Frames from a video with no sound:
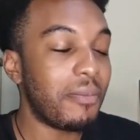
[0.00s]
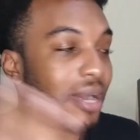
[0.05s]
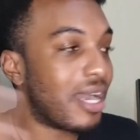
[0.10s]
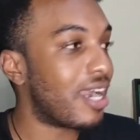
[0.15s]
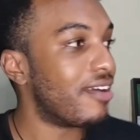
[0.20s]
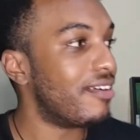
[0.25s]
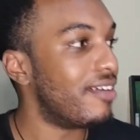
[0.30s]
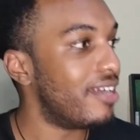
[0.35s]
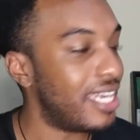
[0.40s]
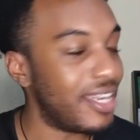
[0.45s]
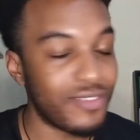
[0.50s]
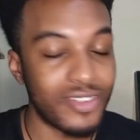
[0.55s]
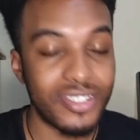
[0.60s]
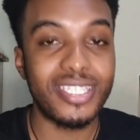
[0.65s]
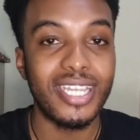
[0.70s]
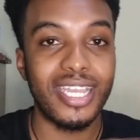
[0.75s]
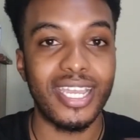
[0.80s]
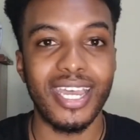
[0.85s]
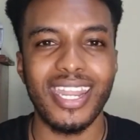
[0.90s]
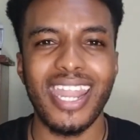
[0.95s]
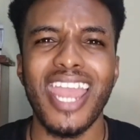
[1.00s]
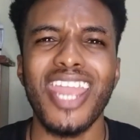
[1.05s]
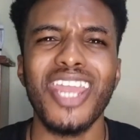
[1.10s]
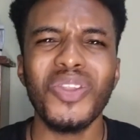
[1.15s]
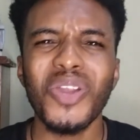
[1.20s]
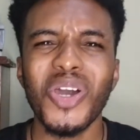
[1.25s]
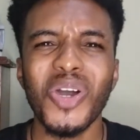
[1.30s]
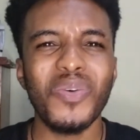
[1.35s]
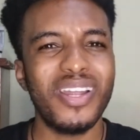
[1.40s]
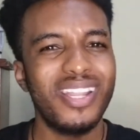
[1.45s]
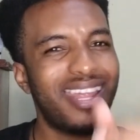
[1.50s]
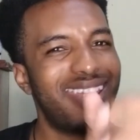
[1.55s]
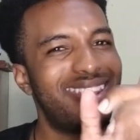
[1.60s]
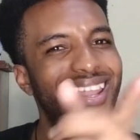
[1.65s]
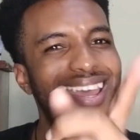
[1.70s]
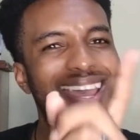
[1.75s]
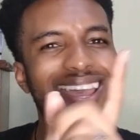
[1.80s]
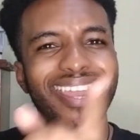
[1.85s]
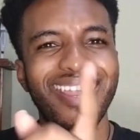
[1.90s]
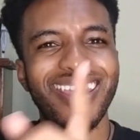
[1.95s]
It's bugger rain every second. And you
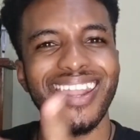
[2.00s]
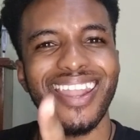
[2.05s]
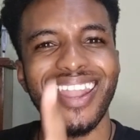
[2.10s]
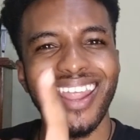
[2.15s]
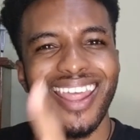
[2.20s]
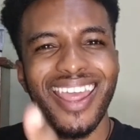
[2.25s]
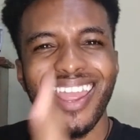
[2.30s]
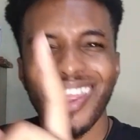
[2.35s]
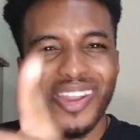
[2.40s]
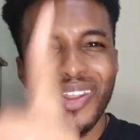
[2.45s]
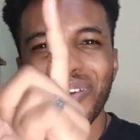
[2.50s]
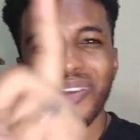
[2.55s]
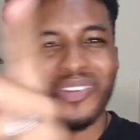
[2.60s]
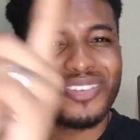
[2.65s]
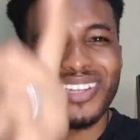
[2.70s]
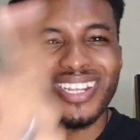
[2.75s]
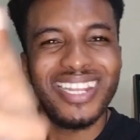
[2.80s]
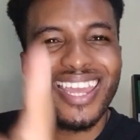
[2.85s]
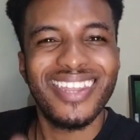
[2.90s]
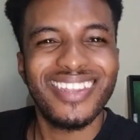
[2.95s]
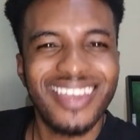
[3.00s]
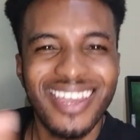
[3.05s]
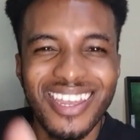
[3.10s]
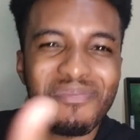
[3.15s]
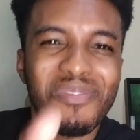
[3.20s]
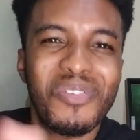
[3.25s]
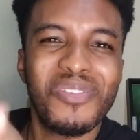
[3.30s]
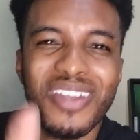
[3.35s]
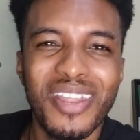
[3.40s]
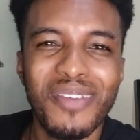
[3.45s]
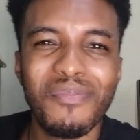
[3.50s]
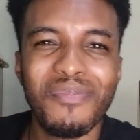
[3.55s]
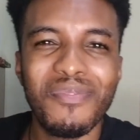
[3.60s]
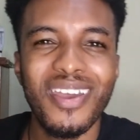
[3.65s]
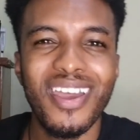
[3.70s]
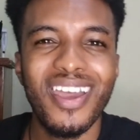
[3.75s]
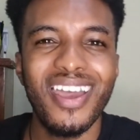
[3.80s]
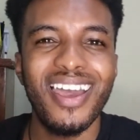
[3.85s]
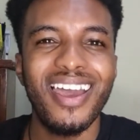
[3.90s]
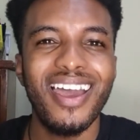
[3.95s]
know what, annoying? You know what really
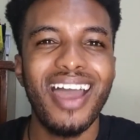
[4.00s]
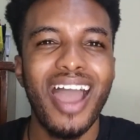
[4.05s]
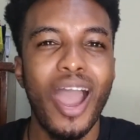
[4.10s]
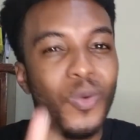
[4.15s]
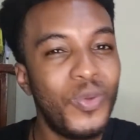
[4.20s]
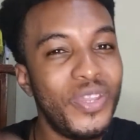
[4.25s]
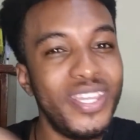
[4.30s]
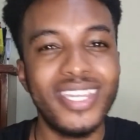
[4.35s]
annoying about them?